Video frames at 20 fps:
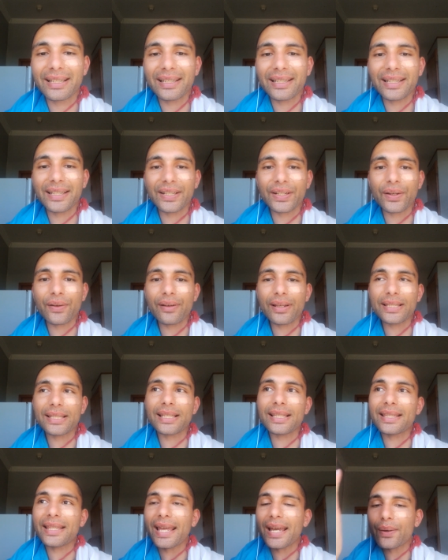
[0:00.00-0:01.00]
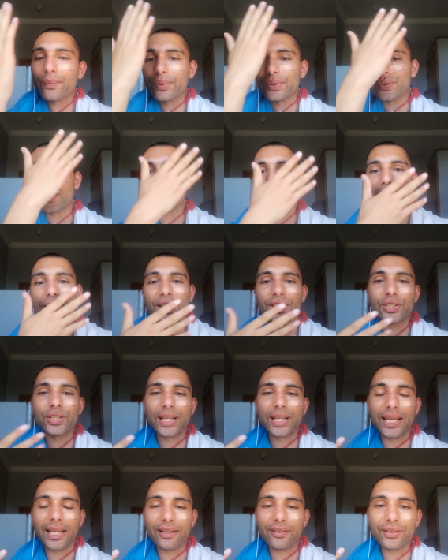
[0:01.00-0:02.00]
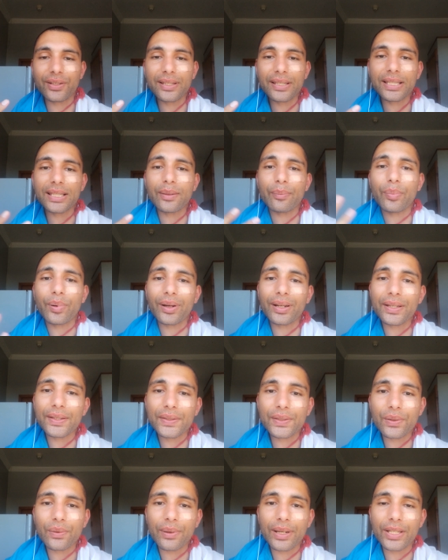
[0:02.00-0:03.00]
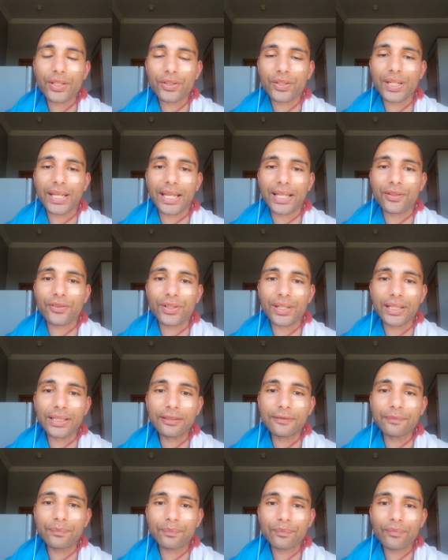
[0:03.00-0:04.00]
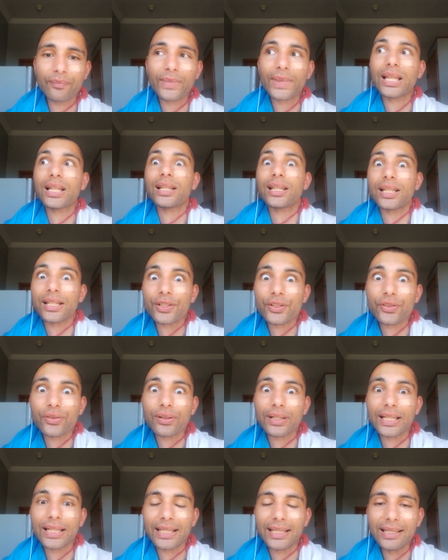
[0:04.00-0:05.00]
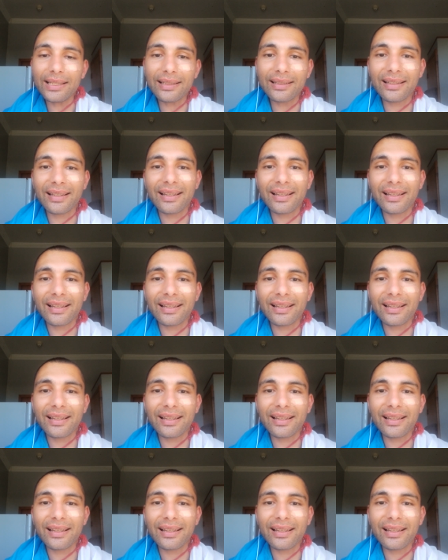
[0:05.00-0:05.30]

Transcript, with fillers: You know, is it that which always changes? The body's always changing, literally.